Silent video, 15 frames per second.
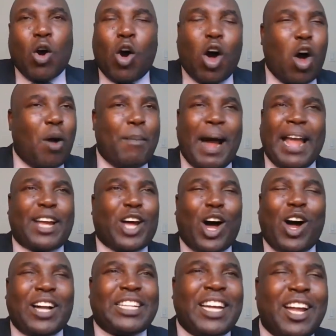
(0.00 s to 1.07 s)
Oh my
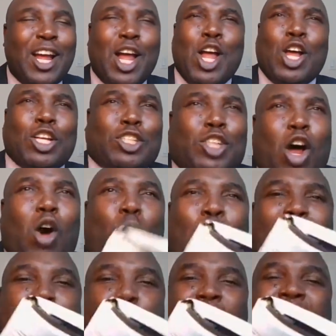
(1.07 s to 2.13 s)
God. So
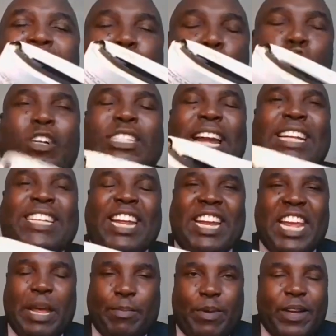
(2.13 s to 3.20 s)
when we are rooted
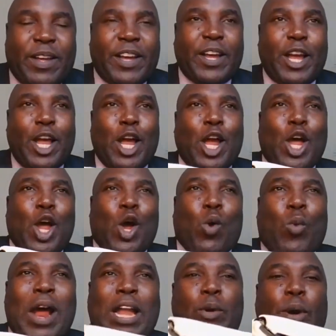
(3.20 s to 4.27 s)
in Him,
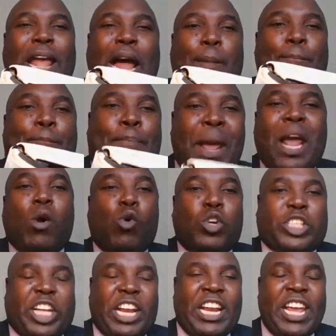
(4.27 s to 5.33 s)
when we are
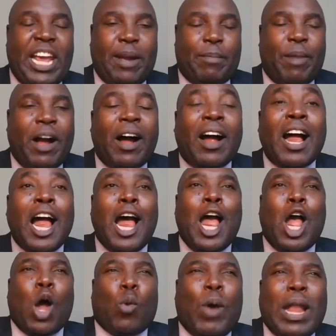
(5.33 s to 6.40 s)
built in Him,
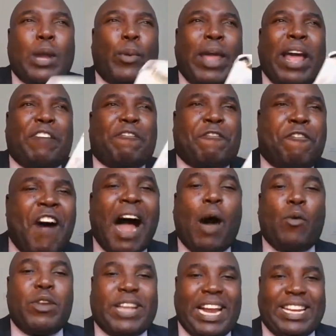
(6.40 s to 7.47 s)
when we are
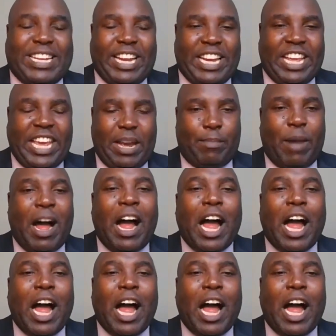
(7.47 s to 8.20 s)
founded in Him,